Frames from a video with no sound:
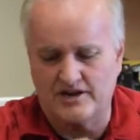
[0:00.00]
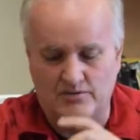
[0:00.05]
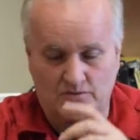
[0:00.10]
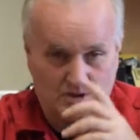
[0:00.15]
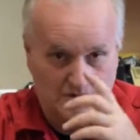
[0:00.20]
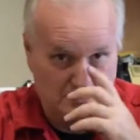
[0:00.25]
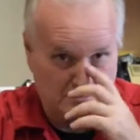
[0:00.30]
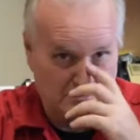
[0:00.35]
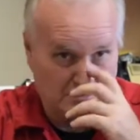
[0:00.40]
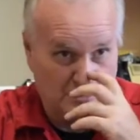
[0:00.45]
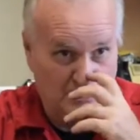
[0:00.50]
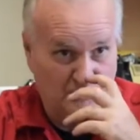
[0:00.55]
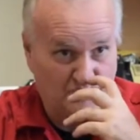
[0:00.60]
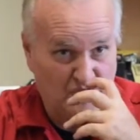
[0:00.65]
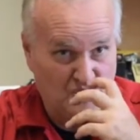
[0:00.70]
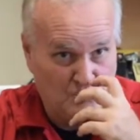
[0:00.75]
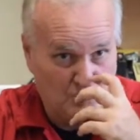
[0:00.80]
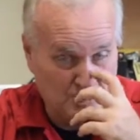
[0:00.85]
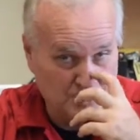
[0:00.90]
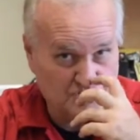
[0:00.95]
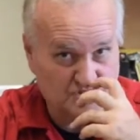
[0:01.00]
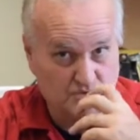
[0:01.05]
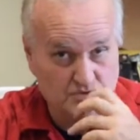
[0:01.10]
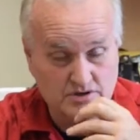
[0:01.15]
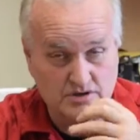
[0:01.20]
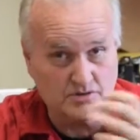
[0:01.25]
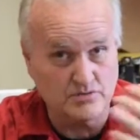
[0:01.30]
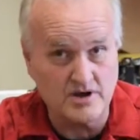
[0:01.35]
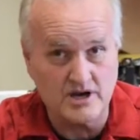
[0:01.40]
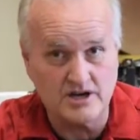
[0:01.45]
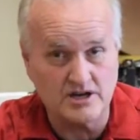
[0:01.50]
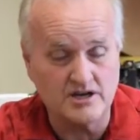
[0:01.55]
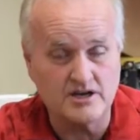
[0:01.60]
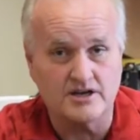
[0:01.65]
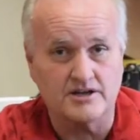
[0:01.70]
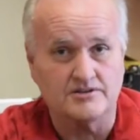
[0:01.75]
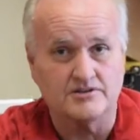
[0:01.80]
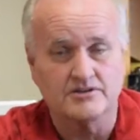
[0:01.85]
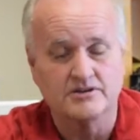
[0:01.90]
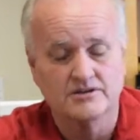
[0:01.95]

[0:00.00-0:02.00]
Well, if you want to, you go right ahead.